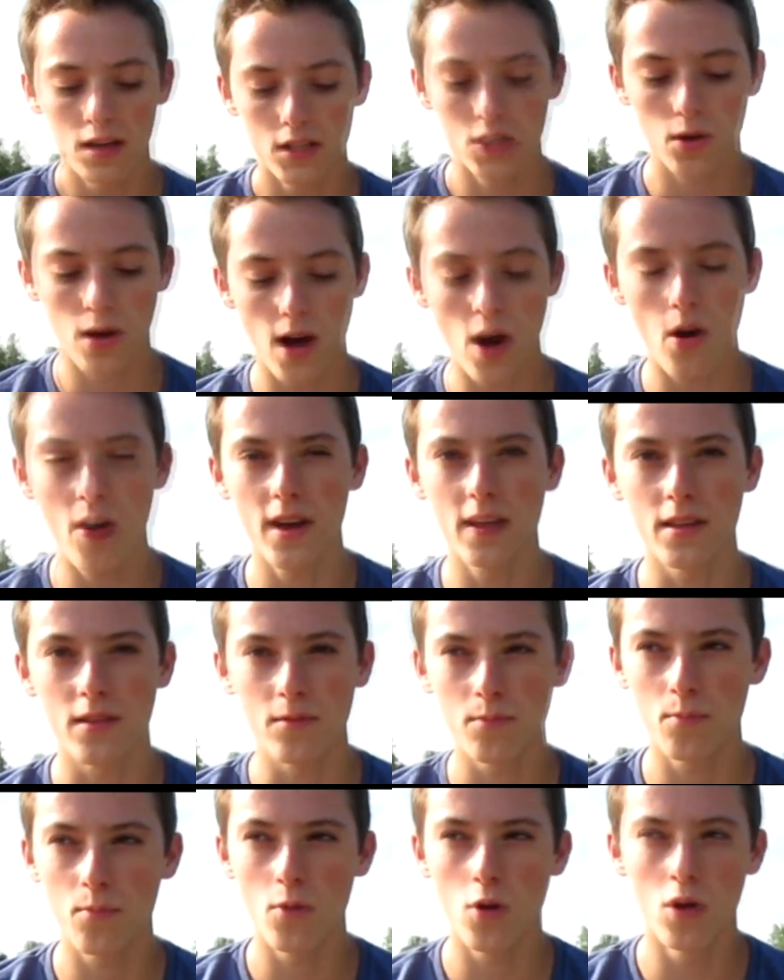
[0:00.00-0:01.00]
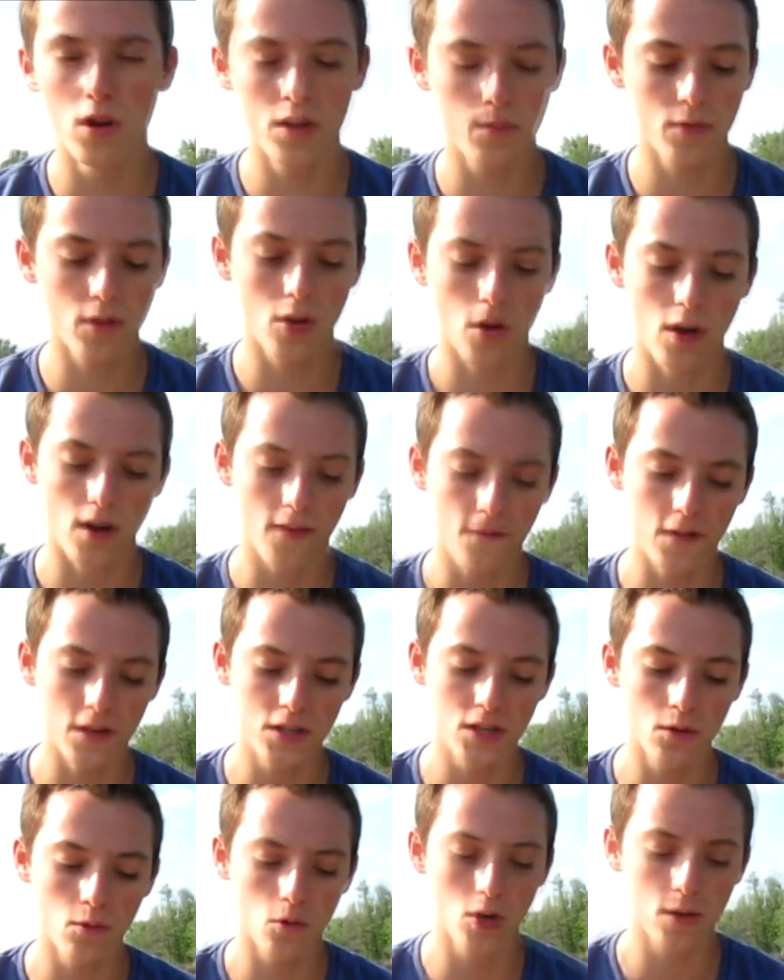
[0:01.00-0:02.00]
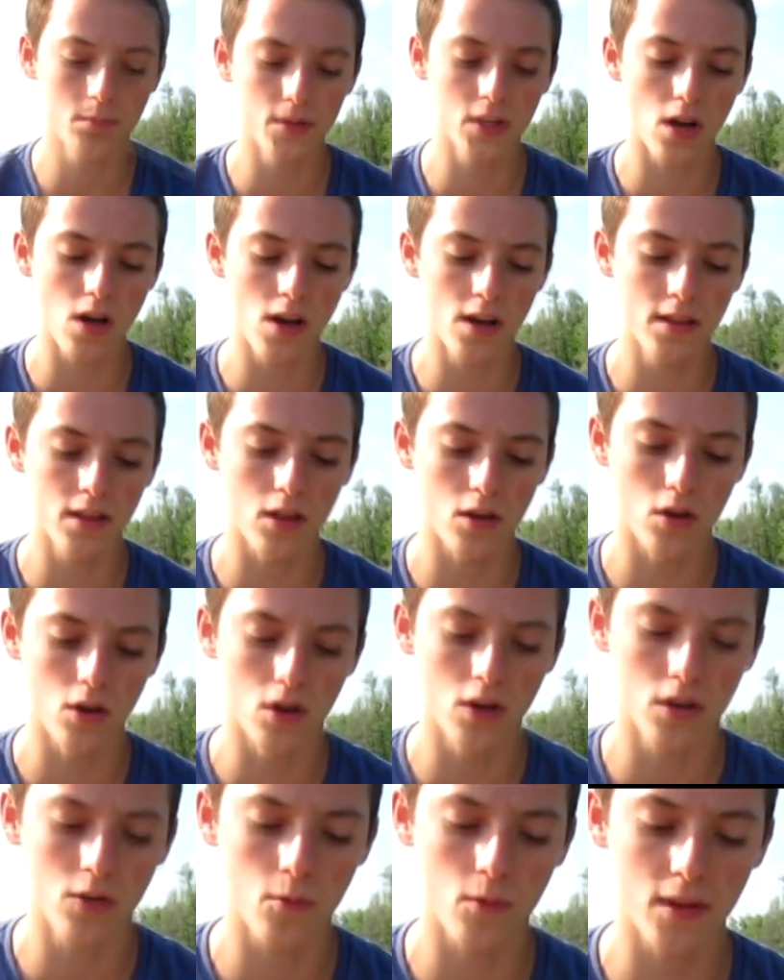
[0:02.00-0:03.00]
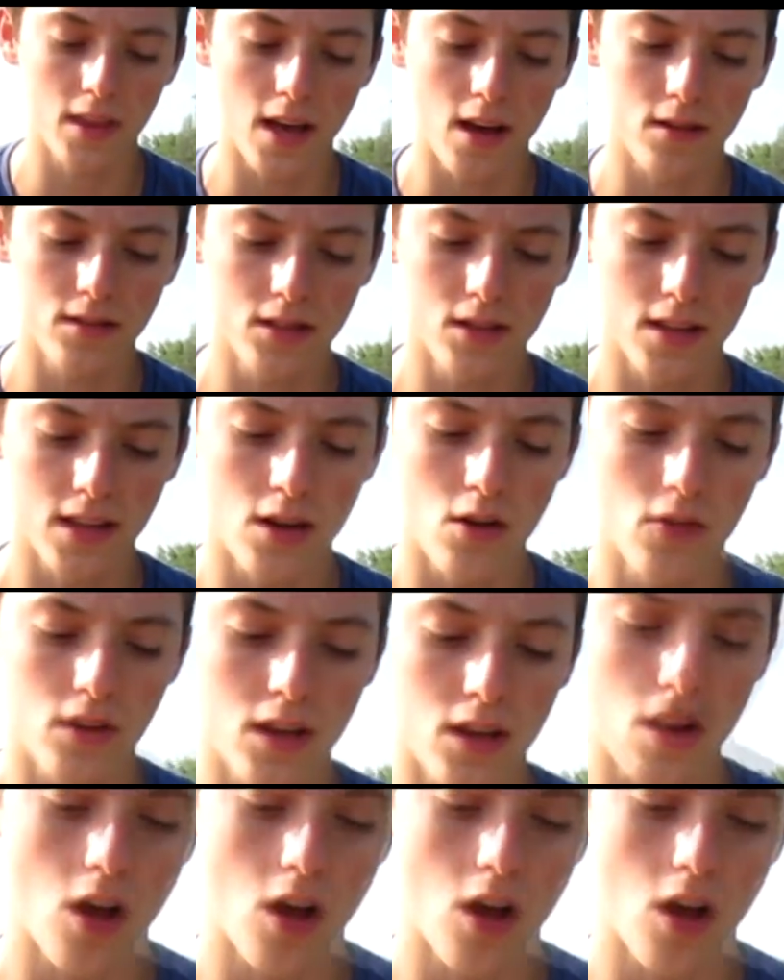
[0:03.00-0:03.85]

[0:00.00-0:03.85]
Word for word: So how I hook the fishing worms on the hook without so they don't get